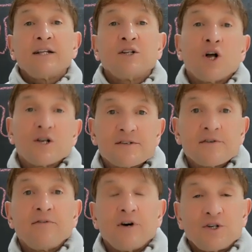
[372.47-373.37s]
and loss
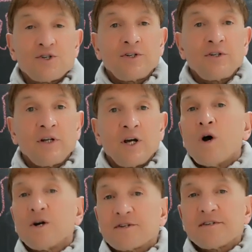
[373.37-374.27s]
aversion
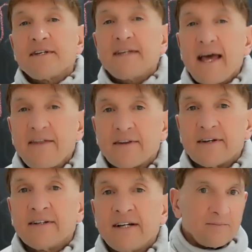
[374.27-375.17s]
work
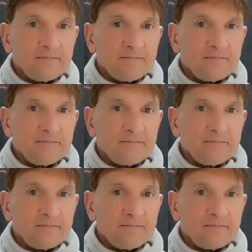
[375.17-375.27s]
together.